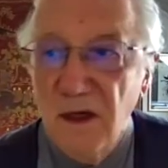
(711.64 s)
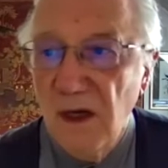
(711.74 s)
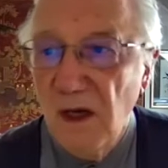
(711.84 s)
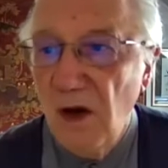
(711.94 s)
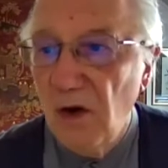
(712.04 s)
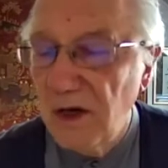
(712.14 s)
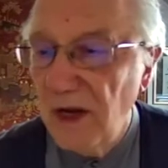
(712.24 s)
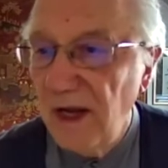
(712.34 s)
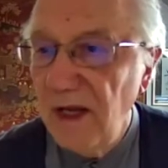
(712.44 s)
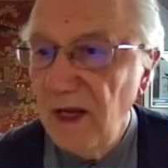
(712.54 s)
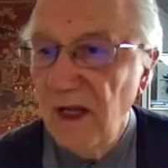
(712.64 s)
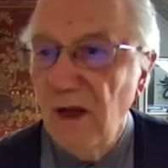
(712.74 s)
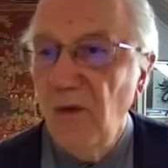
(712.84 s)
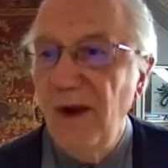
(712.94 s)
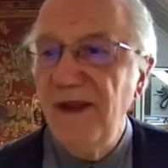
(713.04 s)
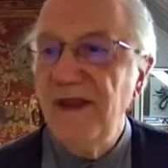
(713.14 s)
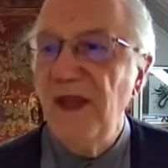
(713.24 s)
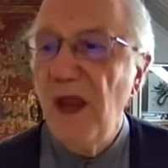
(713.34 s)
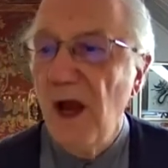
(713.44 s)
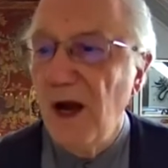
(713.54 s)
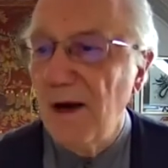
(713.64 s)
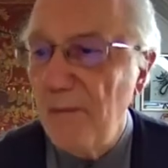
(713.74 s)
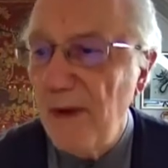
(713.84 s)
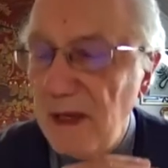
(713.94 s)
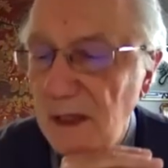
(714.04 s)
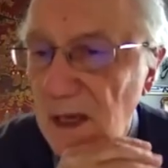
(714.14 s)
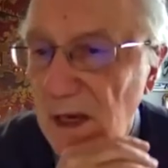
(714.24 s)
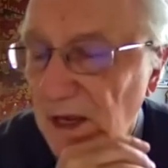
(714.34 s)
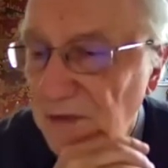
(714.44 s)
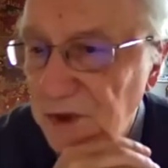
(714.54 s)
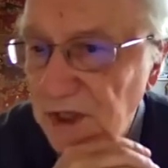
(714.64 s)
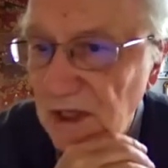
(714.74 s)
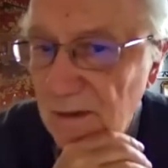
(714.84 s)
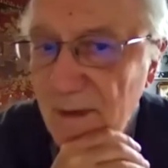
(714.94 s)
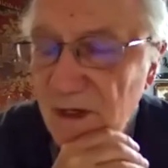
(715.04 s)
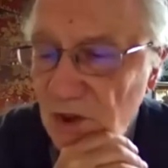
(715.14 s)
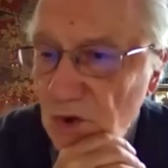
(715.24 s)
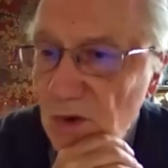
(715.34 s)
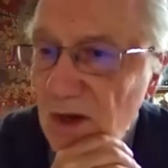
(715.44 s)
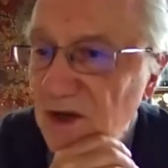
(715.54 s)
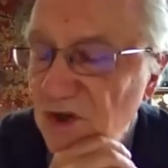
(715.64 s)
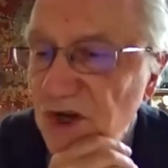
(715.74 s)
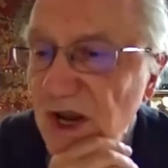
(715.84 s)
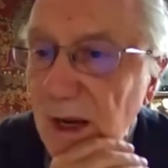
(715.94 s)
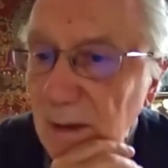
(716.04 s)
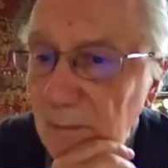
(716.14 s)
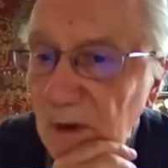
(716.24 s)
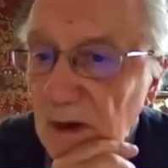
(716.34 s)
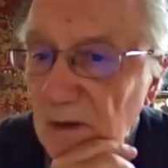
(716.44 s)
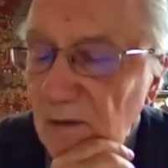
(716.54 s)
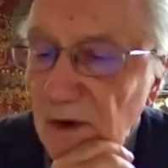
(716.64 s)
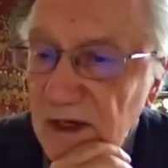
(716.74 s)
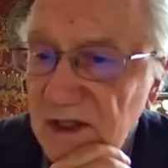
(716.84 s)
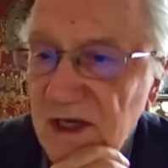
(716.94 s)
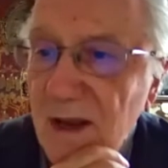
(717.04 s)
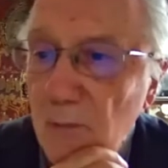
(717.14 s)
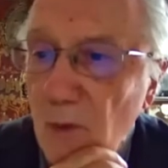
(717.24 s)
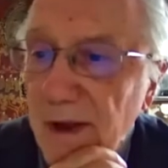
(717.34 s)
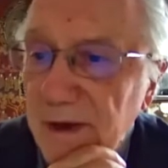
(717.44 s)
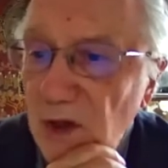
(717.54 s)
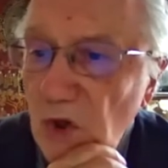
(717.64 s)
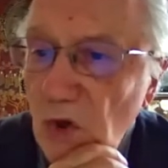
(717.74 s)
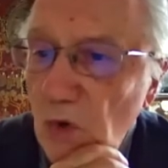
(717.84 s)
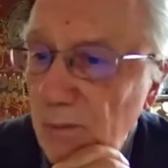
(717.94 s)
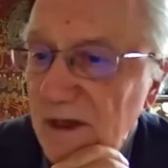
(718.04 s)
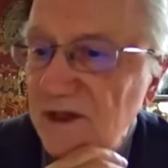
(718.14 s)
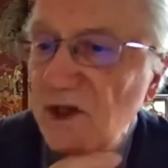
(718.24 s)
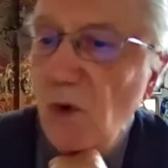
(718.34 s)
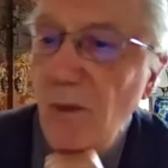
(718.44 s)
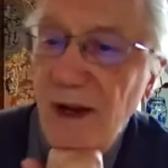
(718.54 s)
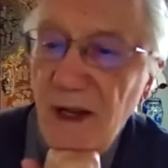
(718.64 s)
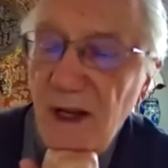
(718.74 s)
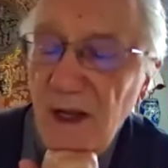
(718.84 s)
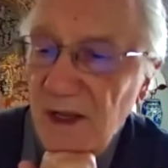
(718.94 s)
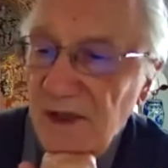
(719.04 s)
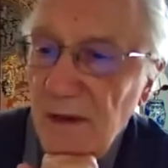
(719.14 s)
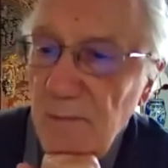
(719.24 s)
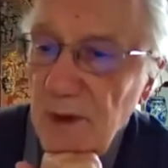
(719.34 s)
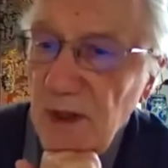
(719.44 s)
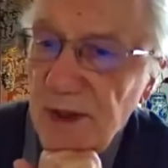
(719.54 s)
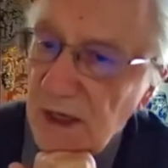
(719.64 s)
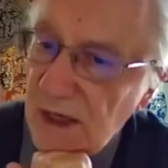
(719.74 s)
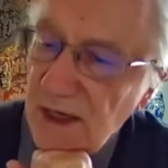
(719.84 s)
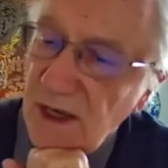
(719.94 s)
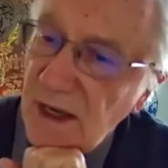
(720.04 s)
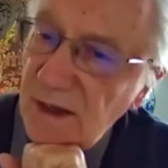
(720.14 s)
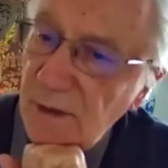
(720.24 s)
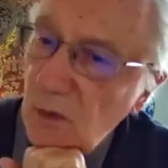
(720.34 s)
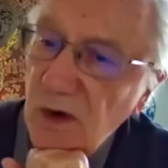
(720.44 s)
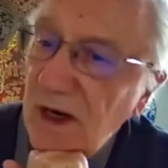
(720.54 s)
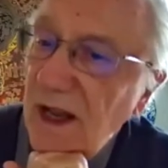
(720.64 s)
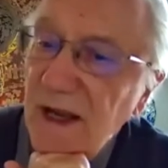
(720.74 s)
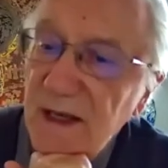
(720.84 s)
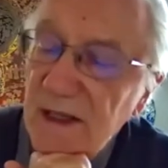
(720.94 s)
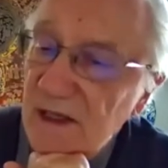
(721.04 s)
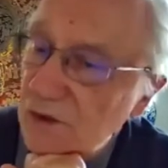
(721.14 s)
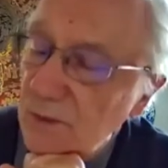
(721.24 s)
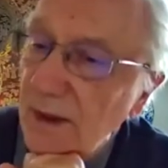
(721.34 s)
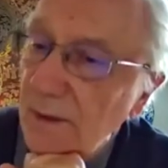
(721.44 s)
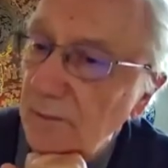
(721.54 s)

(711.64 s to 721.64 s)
Okay, when they are making a three-dimensional shape, for example, a cube and so on, they're building a network like this one.